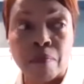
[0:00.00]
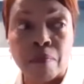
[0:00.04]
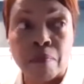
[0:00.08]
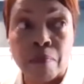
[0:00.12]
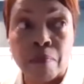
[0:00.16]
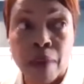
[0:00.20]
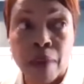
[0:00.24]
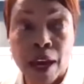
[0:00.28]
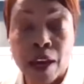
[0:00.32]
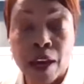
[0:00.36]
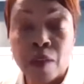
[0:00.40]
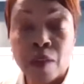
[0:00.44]

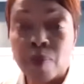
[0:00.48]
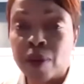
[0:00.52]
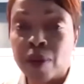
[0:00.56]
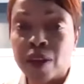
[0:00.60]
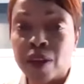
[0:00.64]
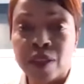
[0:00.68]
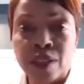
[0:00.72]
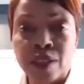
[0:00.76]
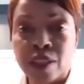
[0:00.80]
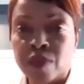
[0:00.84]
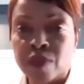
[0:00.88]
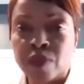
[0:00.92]

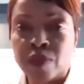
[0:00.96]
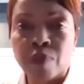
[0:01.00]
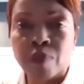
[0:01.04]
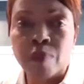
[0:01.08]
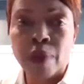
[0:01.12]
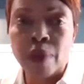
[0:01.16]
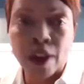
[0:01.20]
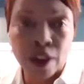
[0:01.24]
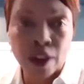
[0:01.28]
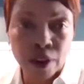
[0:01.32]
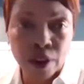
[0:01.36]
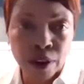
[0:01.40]
Maybe it's even
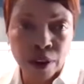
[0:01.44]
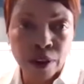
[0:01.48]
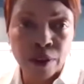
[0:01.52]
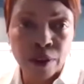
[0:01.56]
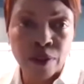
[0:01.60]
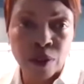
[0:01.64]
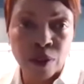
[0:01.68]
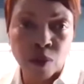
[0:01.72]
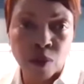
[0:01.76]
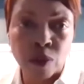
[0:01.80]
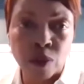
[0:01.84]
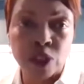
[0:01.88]
better
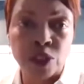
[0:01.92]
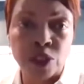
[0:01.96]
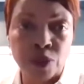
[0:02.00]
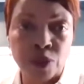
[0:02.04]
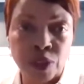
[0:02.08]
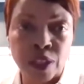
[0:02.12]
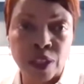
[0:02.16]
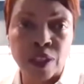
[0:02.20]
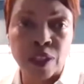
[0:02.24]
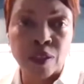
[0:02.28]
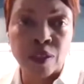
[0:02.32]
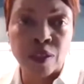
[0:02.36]
than what you
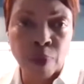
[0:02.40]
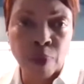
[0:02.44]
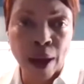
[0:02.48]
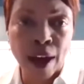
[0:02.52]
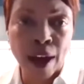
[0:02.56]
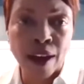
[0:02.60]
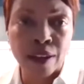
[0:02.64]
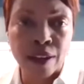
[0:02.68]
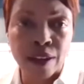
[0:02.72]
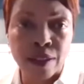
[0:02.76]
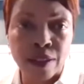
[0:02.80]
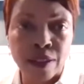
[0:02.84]
did in the
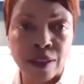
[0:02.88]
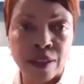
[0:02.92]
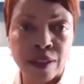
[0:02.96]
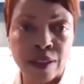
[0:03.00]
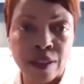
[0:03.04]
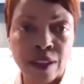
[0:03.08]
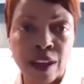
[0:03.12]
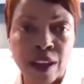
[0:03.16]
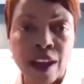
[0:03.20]
past.